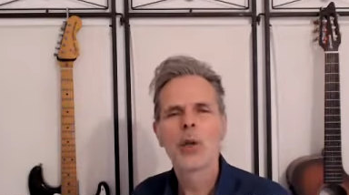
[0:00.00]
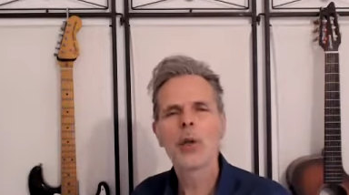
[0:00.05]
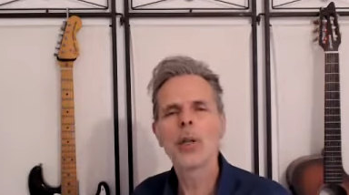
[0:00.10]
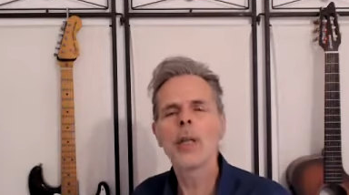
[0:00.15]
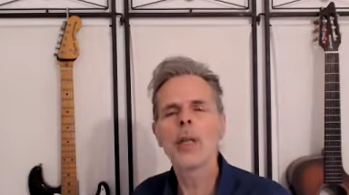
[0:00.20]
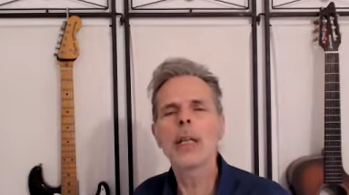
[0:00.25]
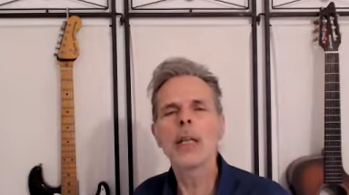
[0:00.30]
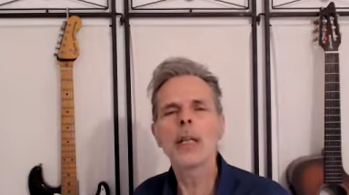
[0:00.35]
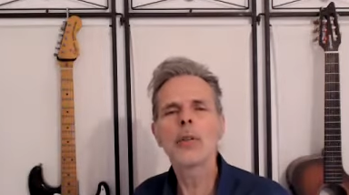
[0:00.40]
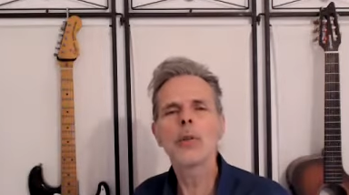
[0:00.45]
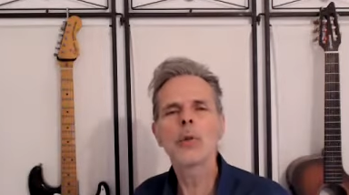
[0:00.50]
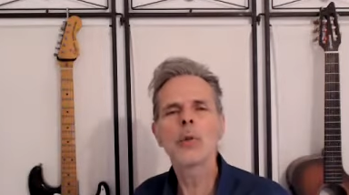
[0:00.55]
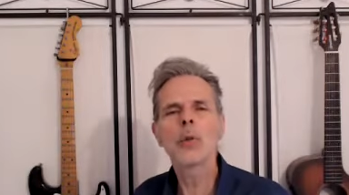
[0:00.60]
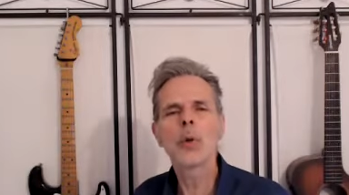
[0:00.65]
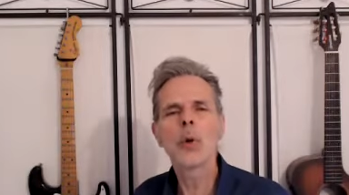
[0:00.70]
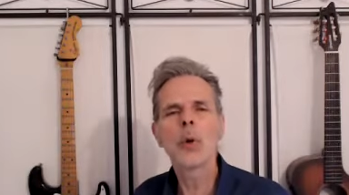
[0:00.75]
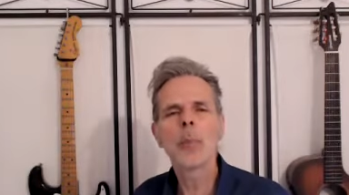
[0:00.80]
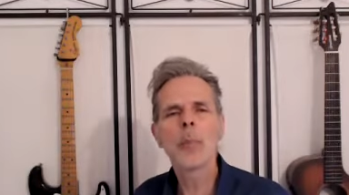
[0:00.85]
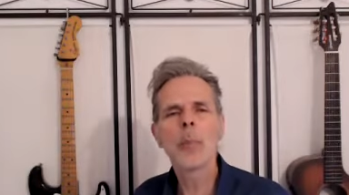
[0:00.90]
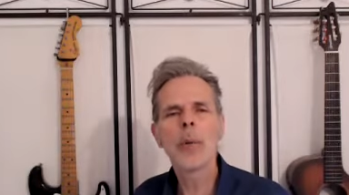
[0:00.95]
You need to
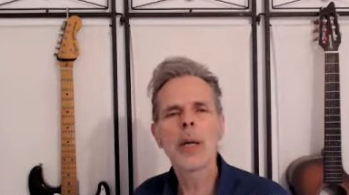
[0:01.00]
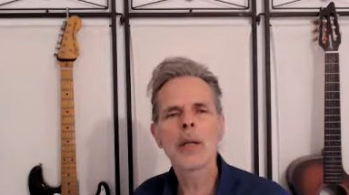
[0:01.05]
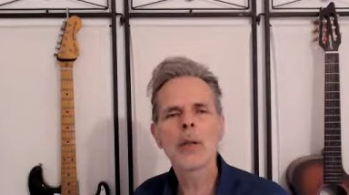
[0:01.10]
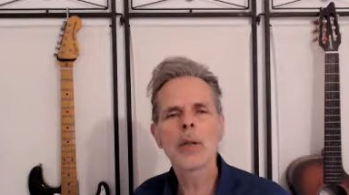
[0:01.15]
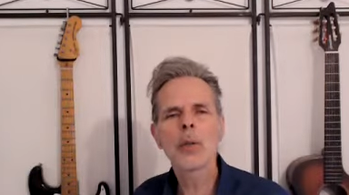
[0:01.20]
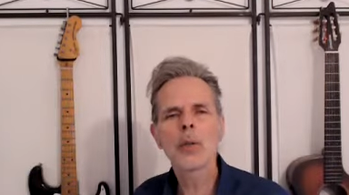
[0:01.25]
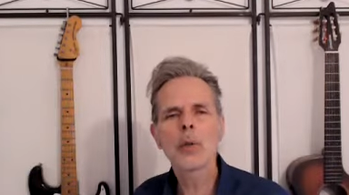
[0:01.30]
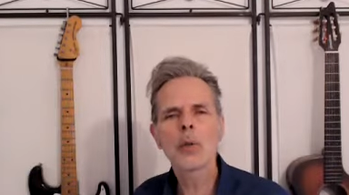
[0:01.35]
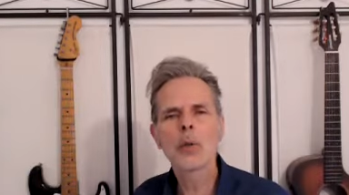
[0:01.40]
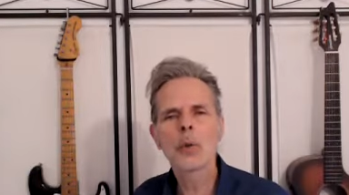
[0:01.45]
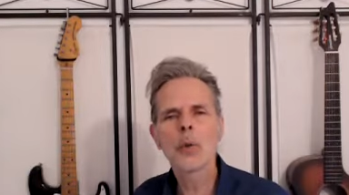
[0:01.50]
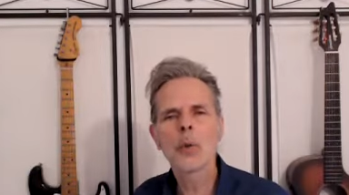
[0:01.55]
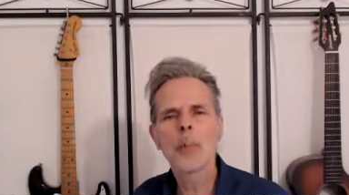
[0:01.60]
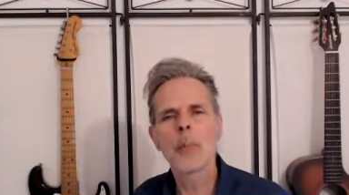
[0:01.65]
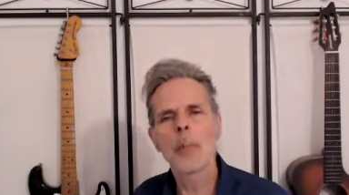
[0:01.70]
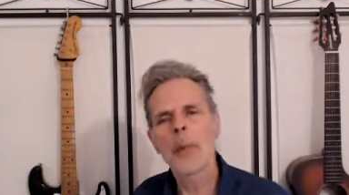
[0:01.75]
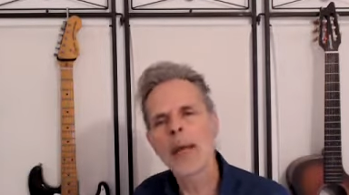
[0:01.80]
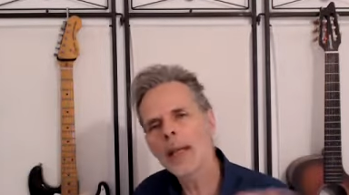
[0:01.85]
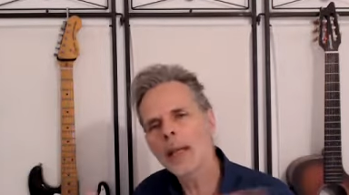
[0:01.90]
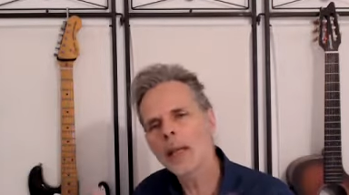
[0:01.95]
commit to
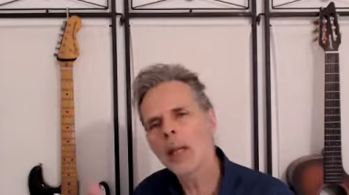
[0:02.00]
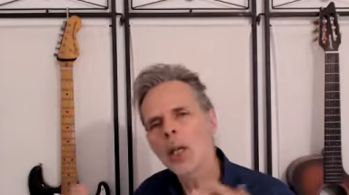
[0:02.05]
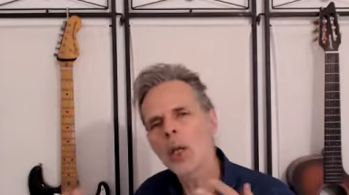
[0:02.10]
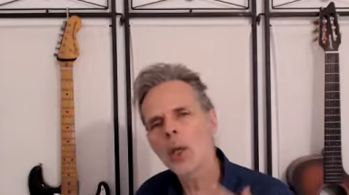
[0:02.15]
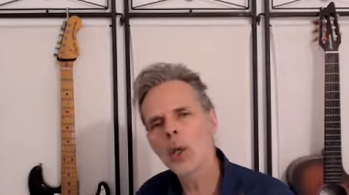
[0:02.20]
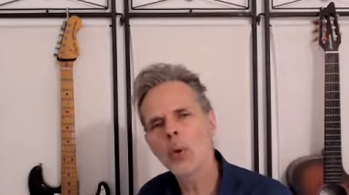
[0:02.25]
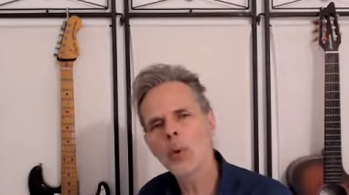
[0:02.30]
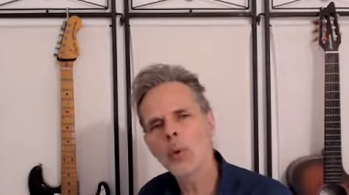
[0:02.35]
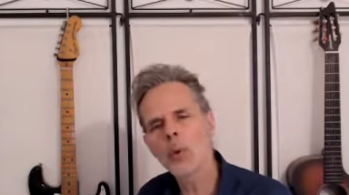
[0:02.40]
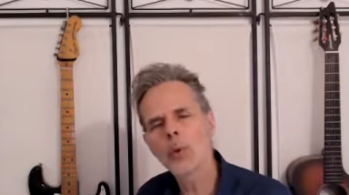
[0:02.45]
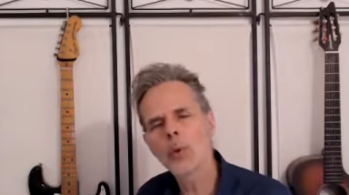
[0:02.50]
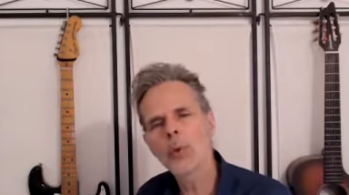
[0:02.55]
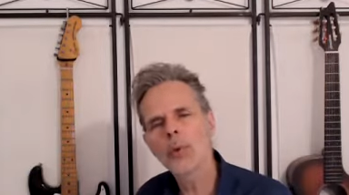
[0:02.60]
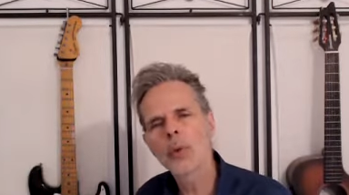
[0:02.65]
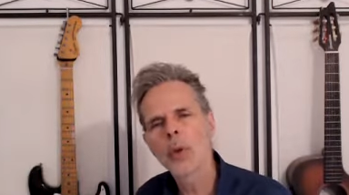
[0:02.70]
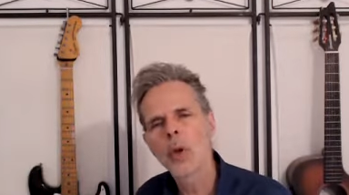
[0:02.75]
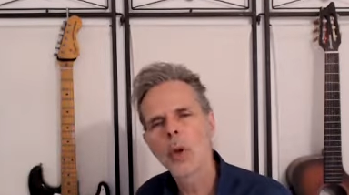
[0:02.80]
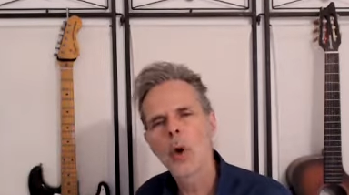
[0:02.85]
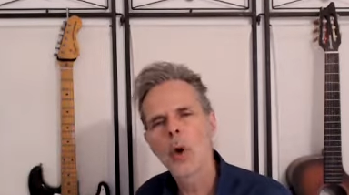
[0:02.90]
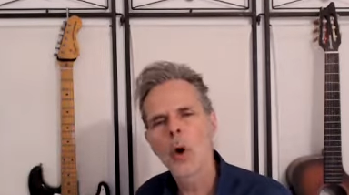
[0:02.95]
make
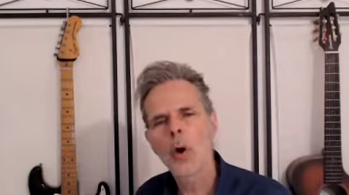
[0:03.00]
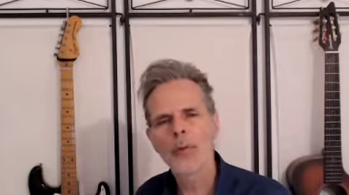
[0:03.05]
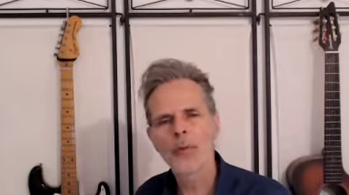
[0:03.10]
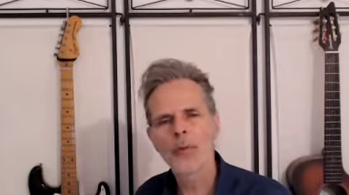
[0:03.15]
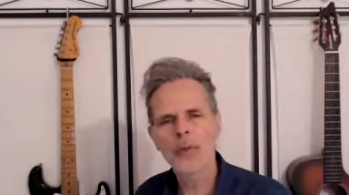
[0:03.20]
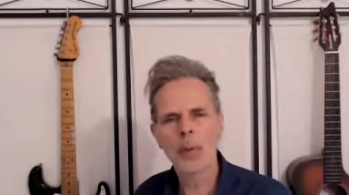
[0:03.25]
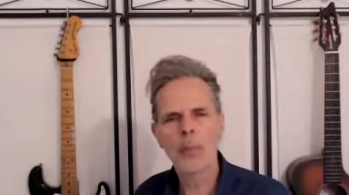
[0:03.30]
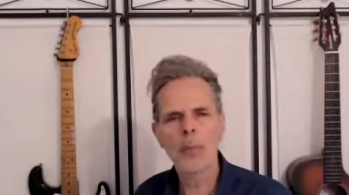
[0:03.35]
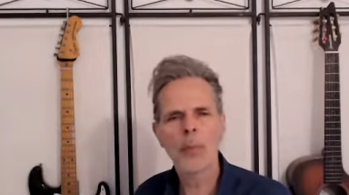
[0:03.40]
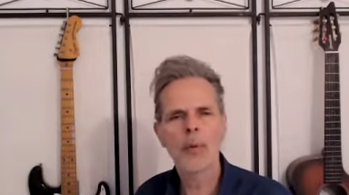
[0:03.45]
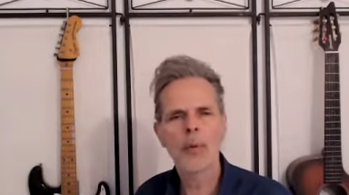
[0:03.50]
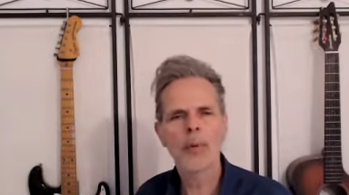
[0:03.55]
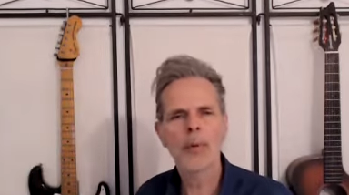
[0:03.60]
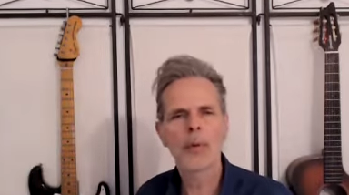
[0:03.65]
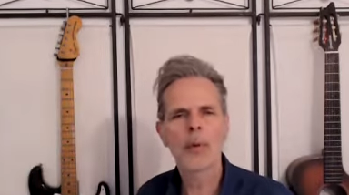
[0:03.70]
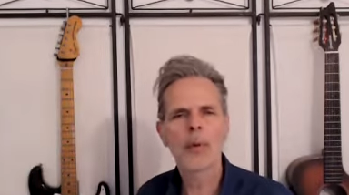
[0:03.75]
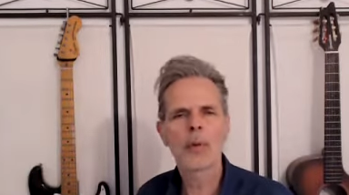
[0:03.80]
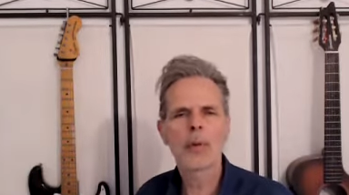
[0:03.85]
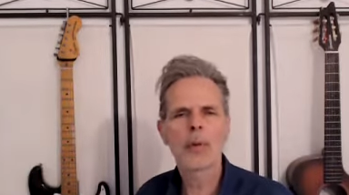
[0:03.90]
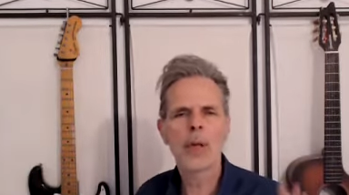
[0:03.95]
use of some of
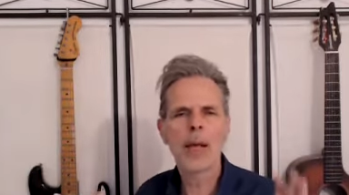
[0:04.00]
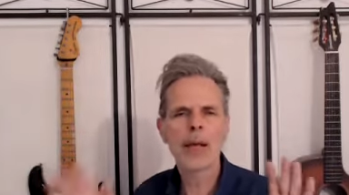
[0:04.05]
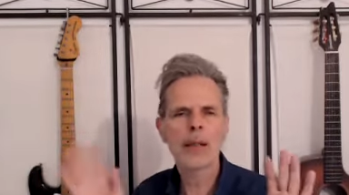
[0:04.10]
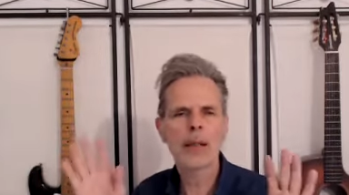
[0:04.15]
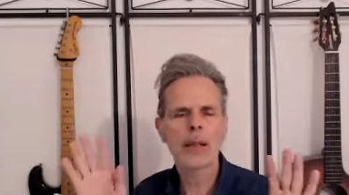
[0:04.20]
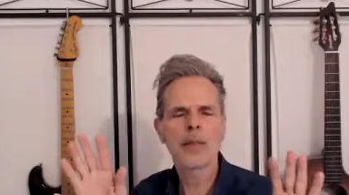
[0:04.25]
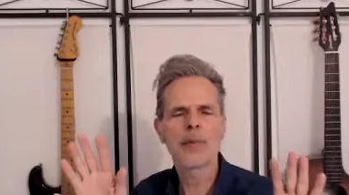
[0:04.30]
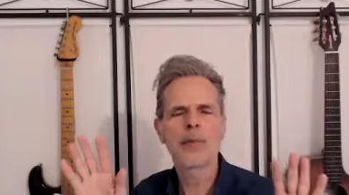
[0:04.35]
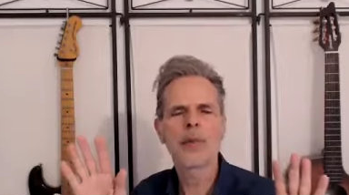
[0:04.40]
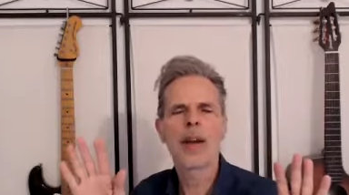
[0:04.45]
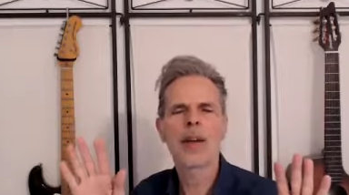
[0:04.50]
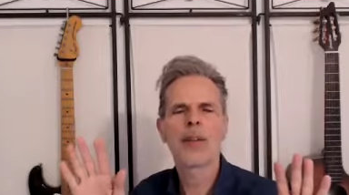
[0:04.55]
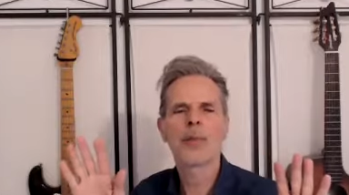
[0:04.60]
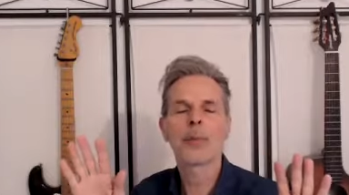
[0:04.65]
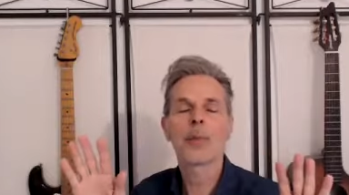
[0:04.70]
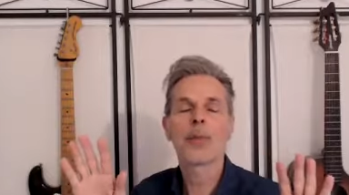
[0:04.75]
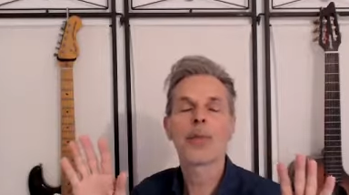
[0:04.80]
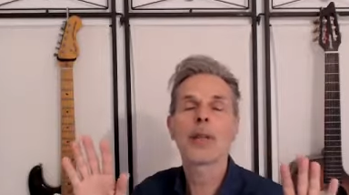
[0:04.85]
the 95%